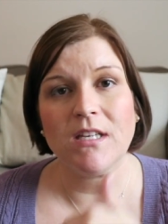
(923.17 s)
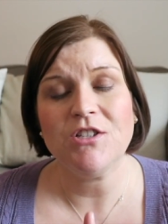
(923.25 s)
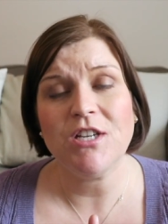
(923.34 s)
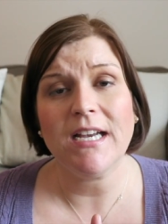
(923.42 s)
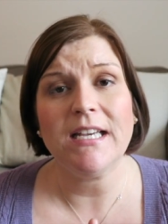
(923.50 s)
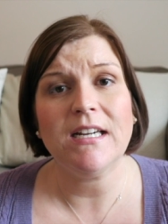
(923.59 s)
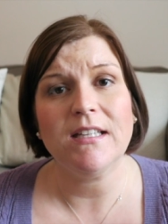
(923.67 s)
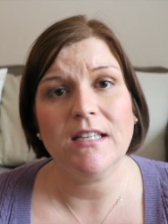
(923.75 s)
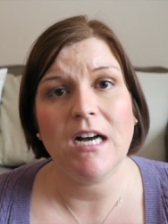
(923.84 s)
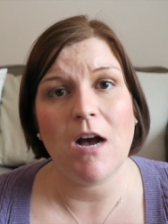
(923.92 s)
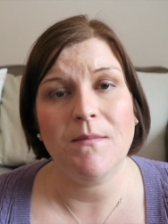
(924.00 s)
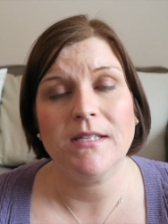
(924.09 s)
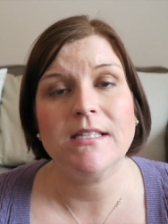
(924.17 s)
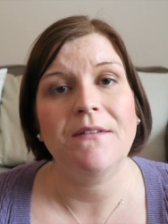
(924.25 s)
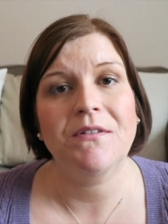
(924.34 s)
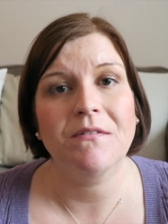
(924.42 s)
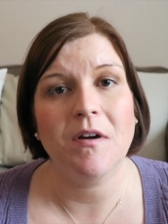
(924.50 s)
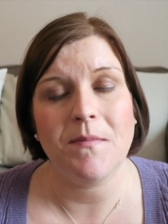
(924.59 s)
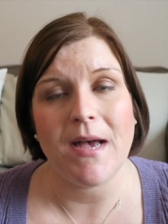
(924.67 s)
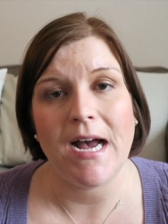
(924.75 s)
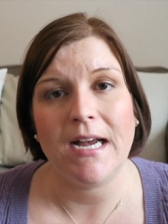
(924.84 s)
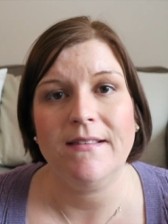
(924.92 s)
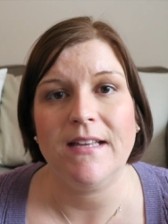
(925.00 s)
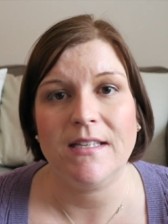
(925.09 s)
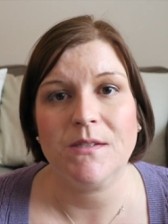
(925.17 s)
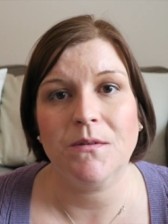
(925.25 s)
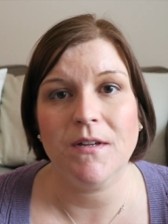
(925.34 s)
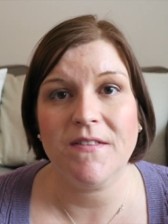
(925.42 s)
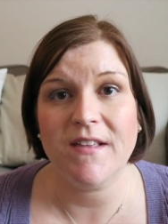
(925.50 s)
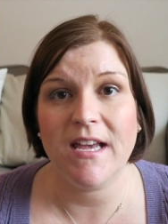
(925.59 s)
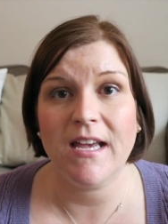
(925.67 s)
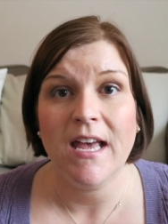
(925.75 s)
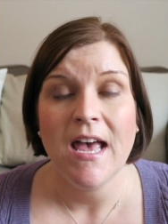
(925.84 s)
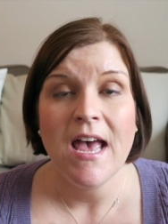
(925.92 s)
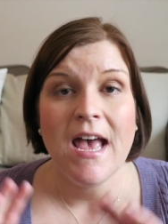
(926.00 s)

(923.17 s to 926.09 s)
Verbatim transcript: check in on the comments after we're back and that sort of thing.